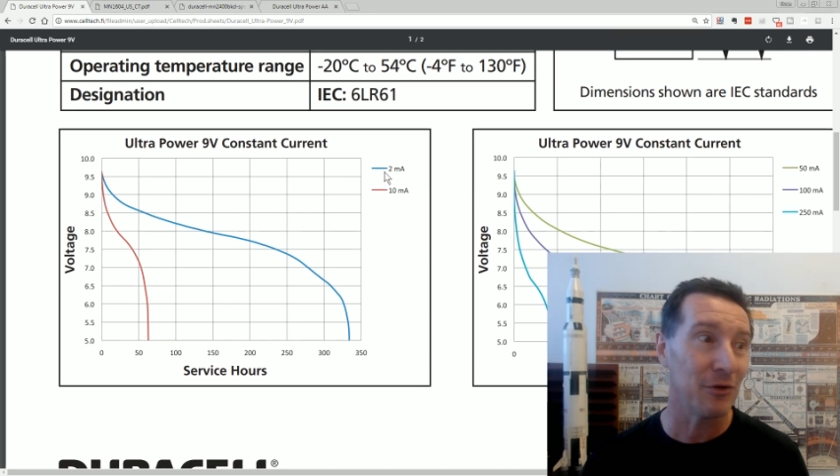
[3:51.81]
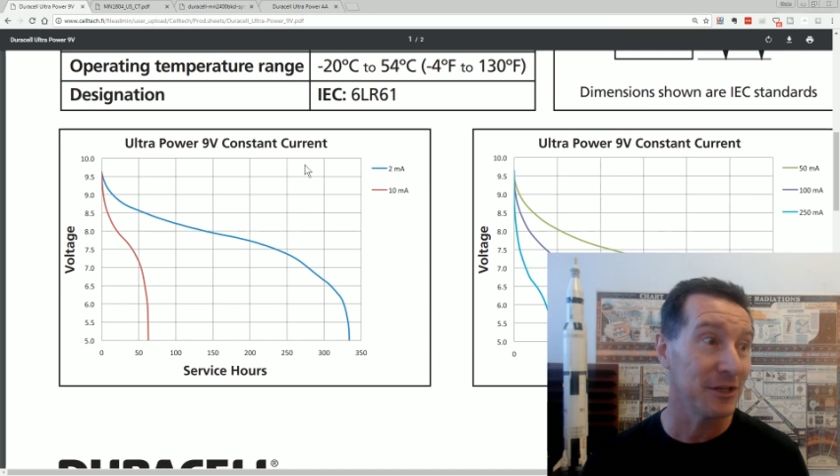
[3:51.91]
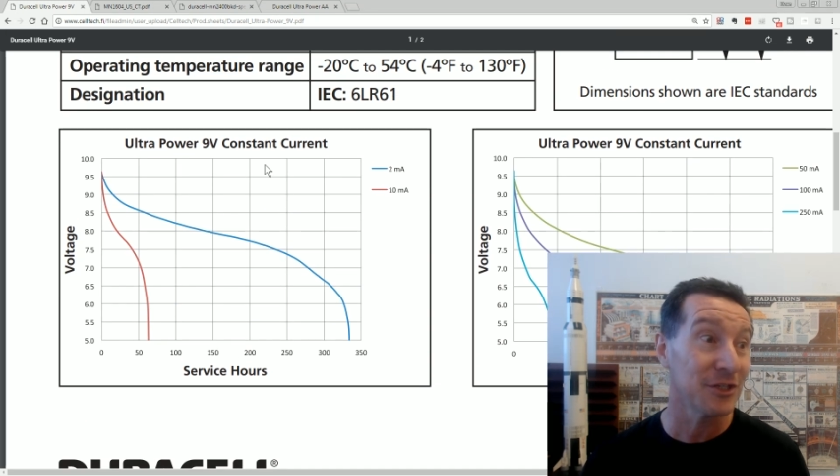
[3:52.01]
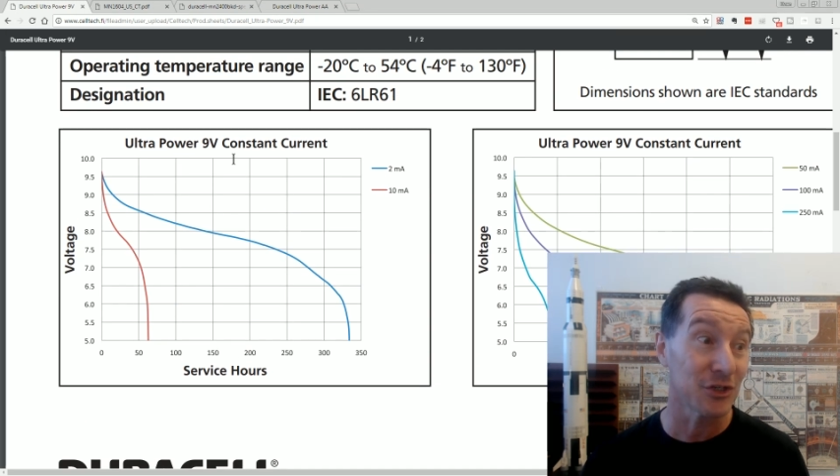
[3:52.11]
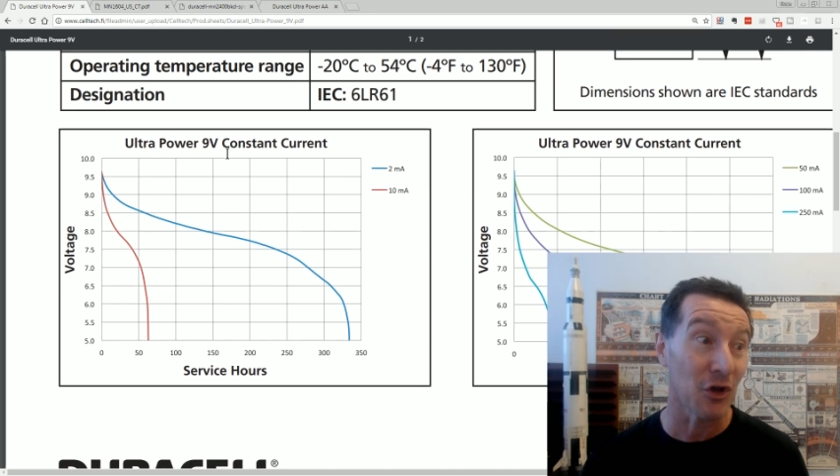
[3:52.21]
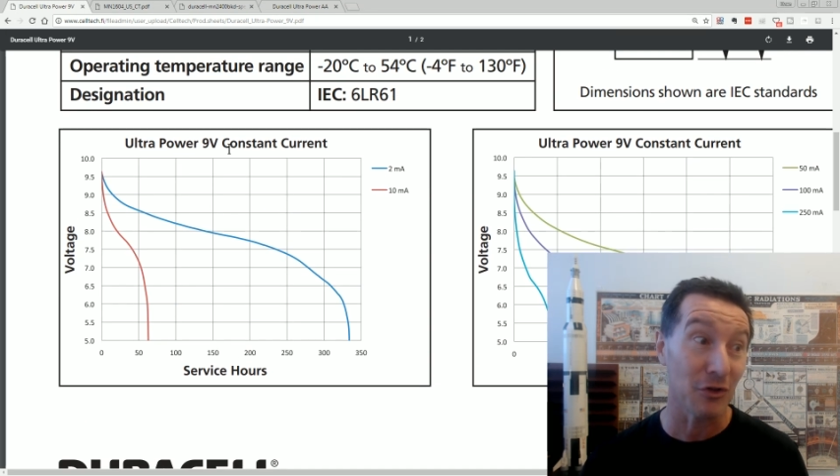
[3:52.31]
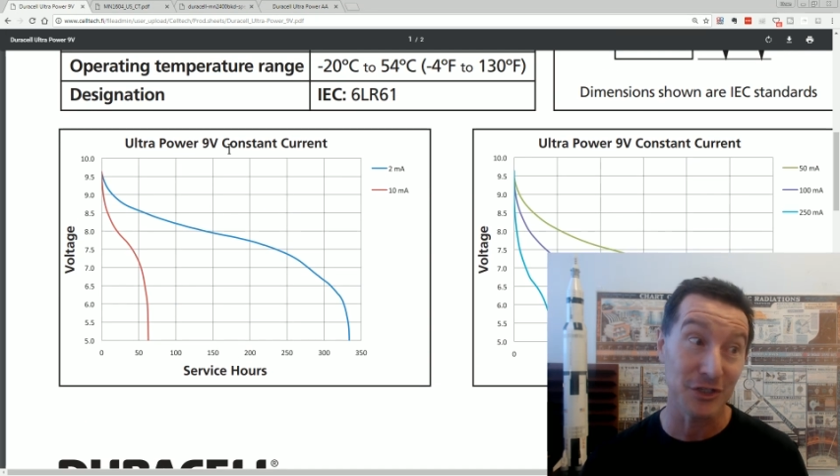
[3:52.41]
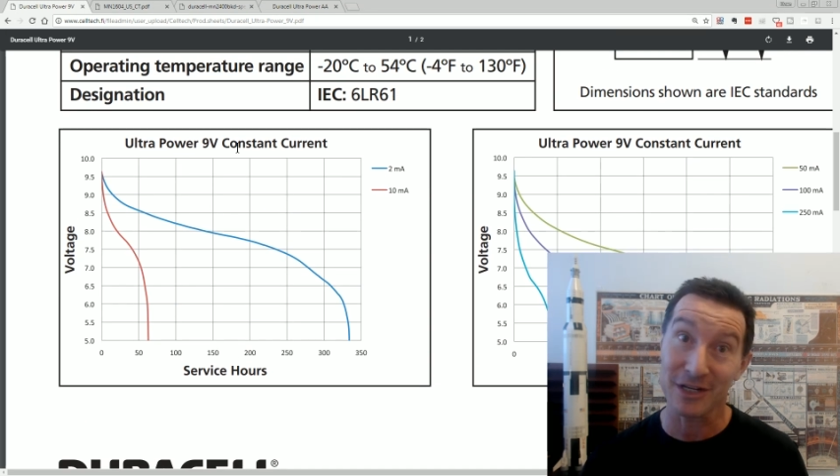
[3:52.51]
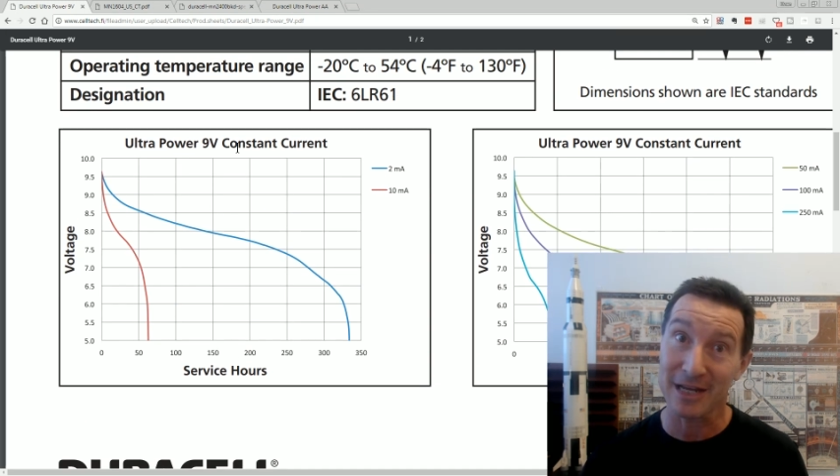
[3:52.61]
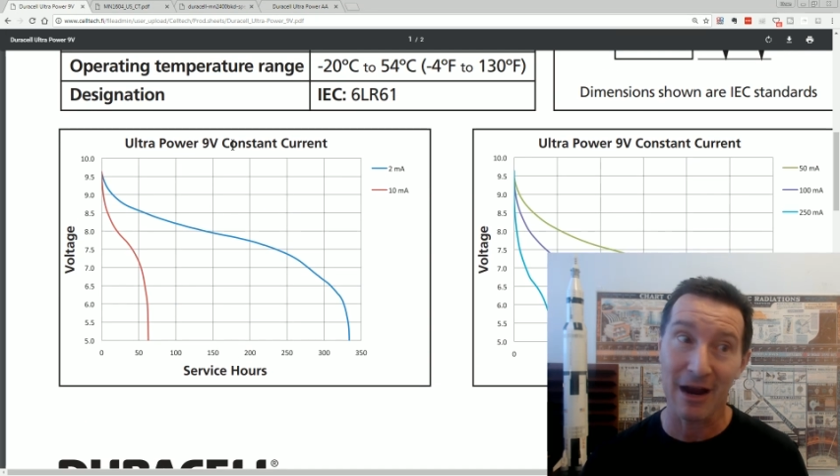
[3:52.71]
this is
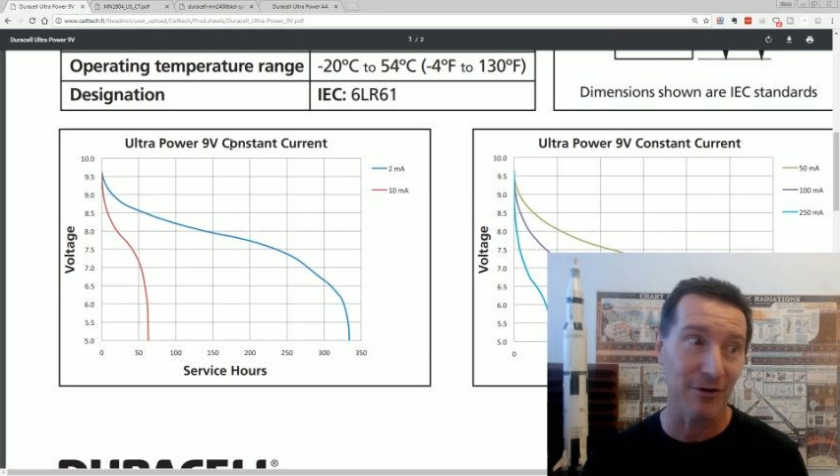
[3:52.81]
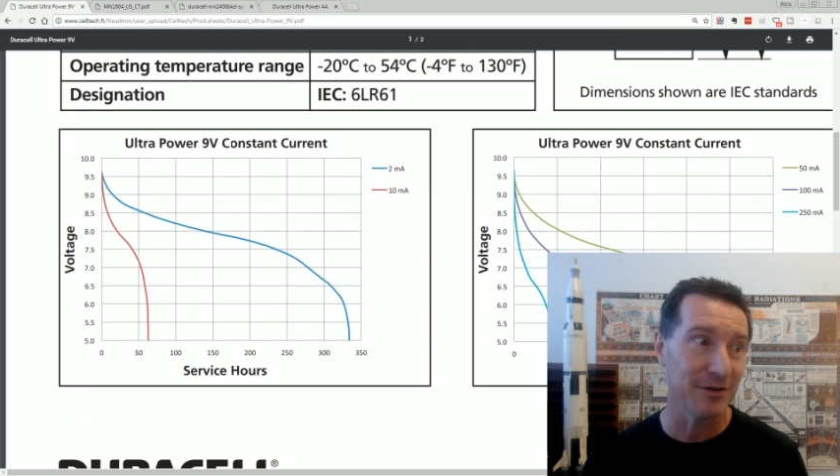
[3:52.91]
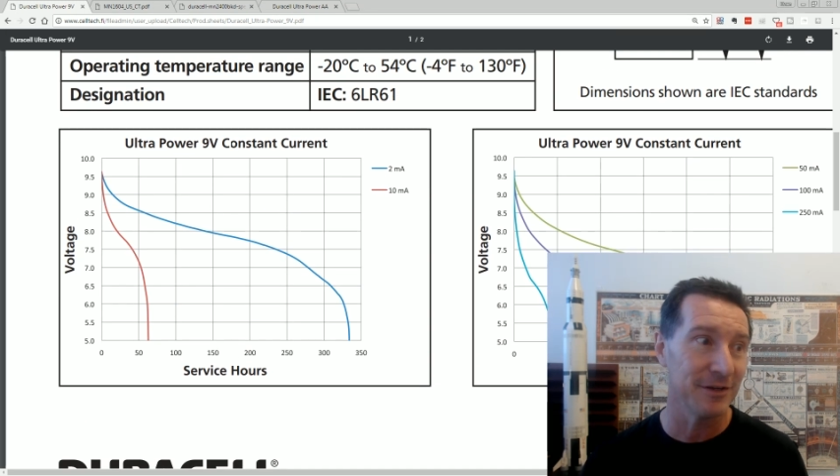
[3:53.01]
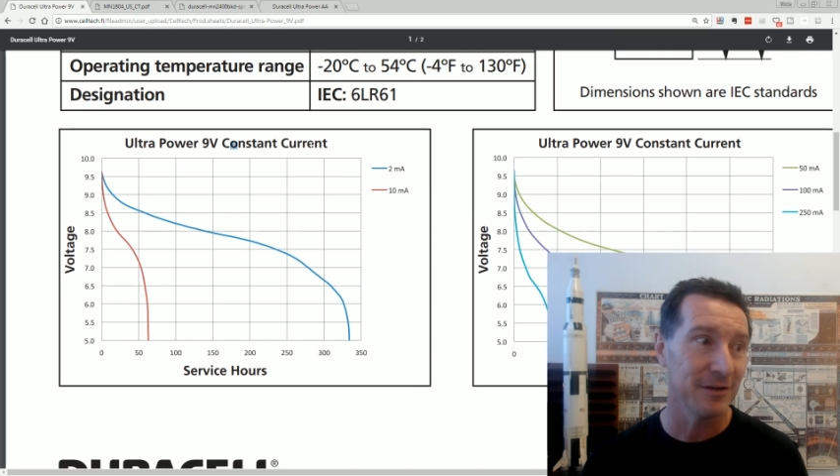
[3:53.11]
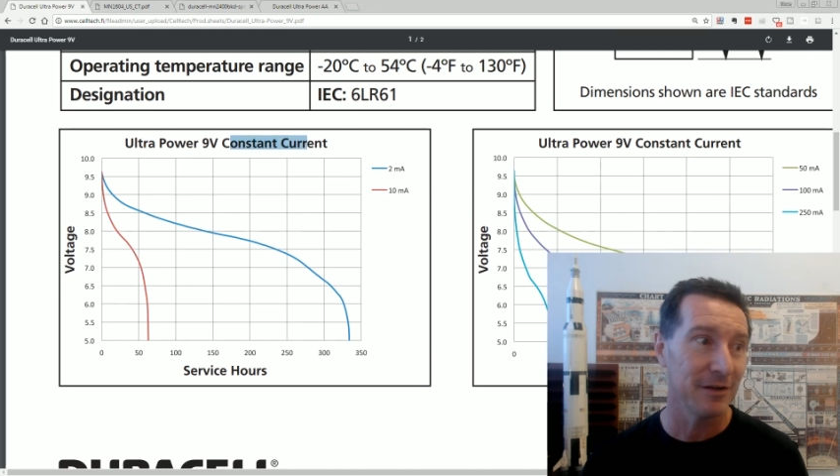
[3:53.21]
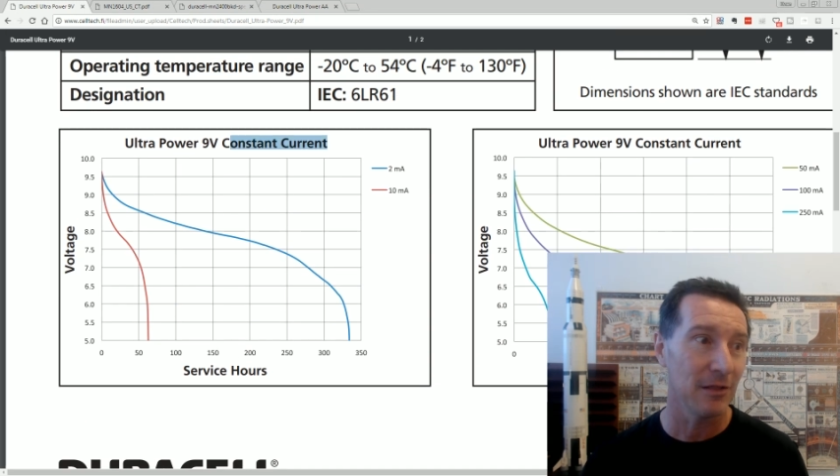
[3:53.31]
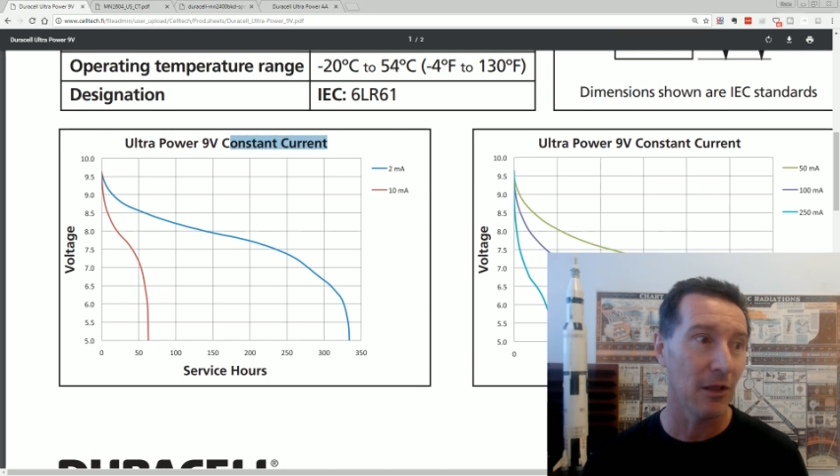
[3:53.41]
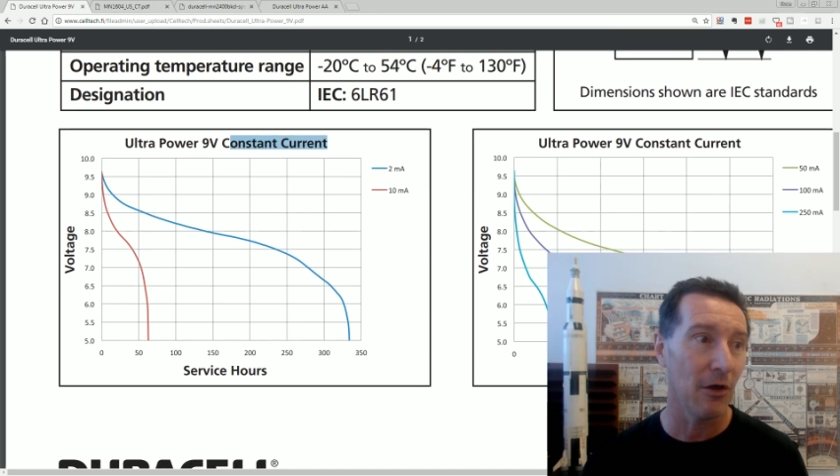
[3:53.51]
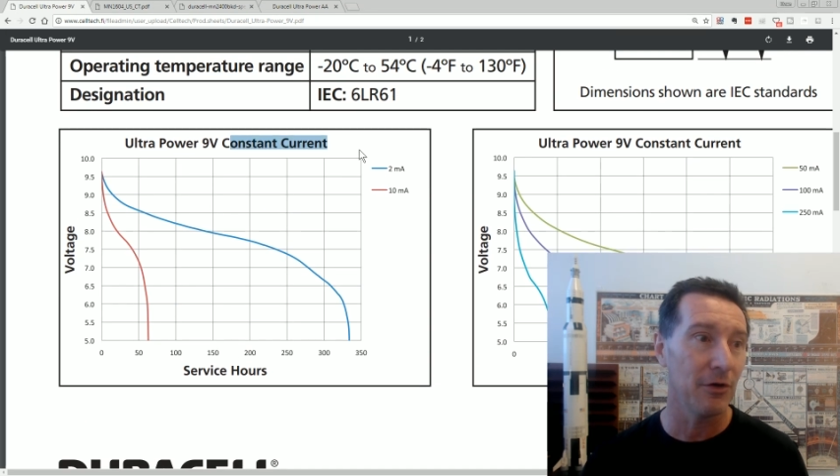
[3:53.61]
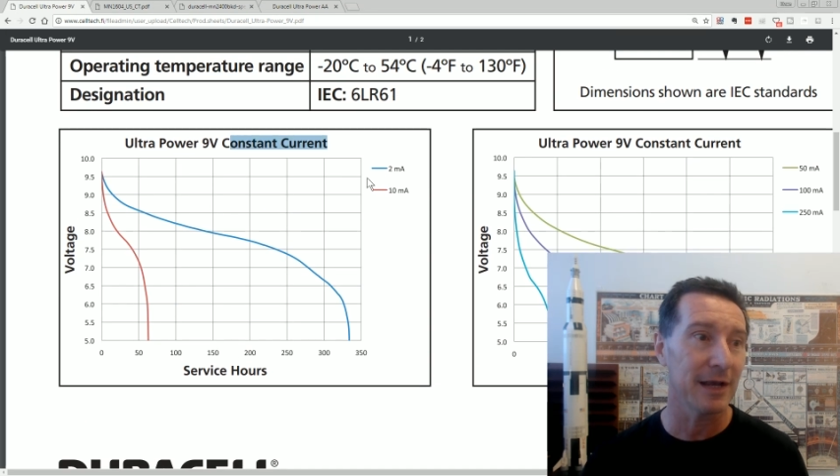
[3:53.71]
constant current
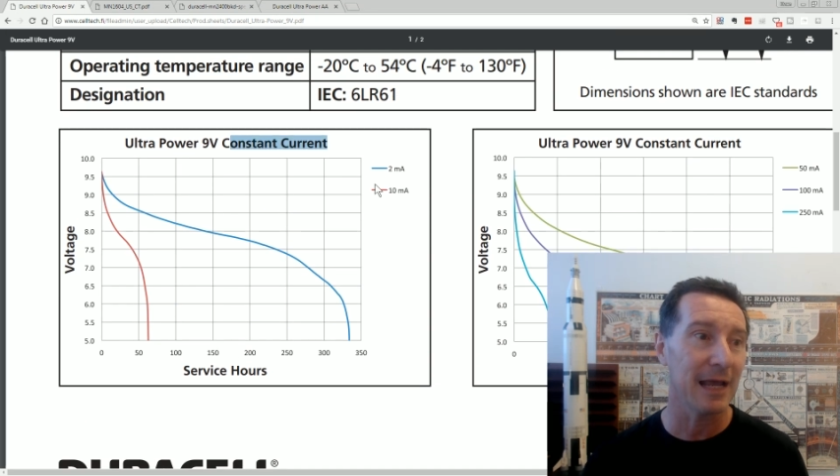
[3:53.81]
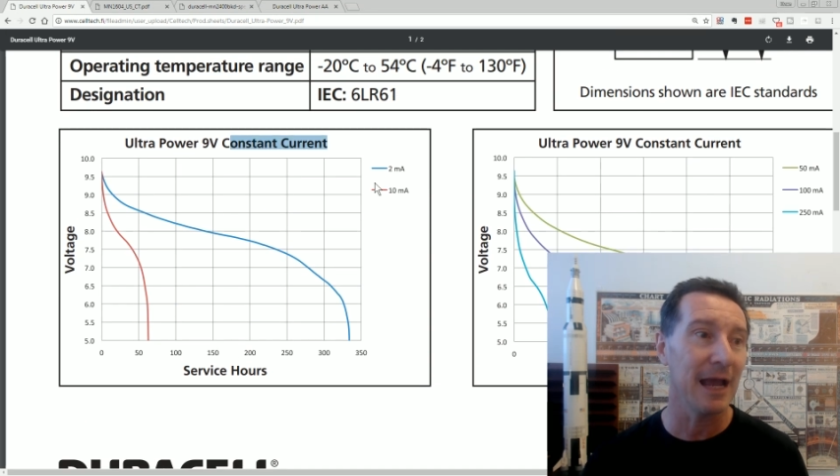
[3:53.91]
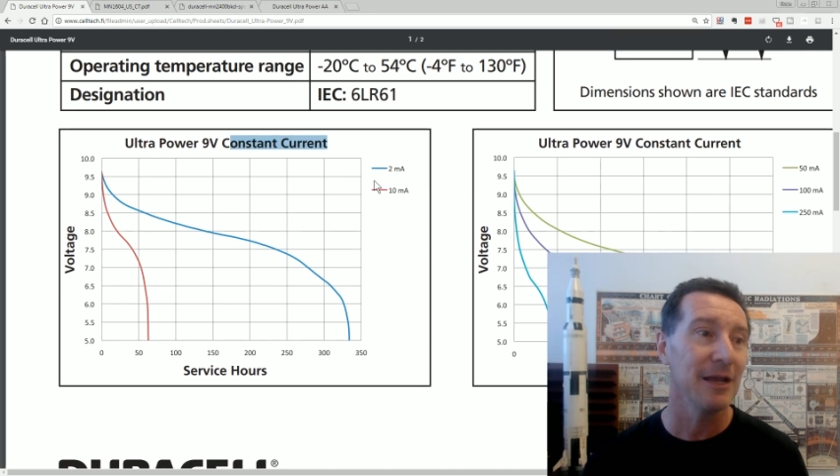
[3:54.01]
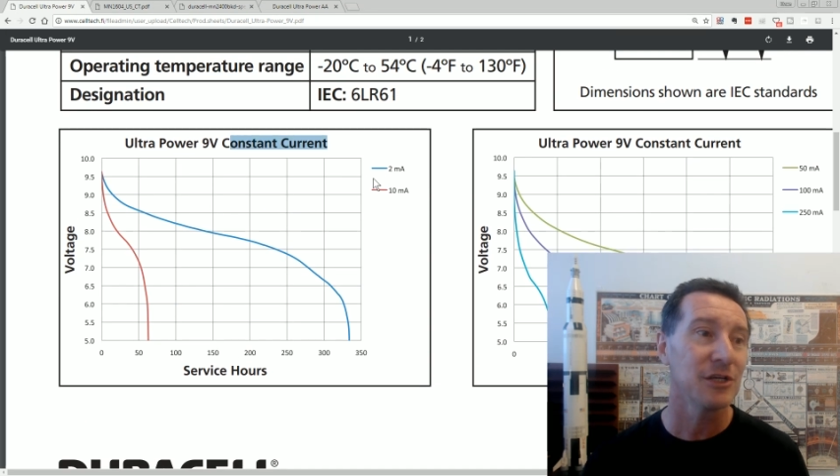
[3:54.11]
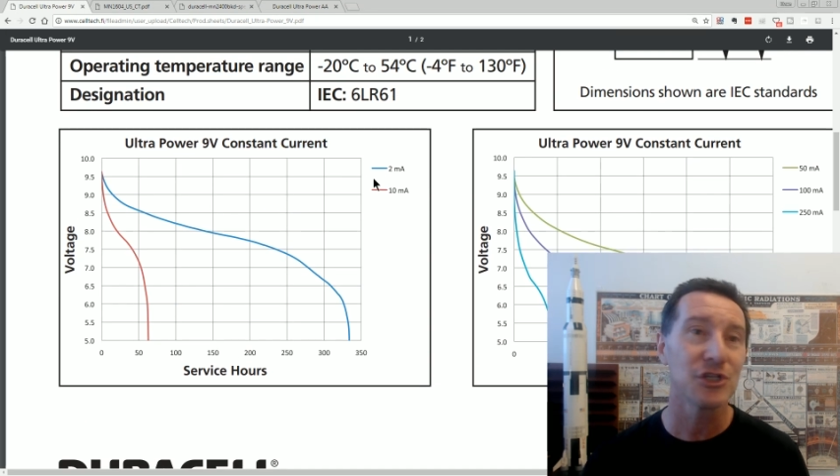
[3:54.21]
load, okay?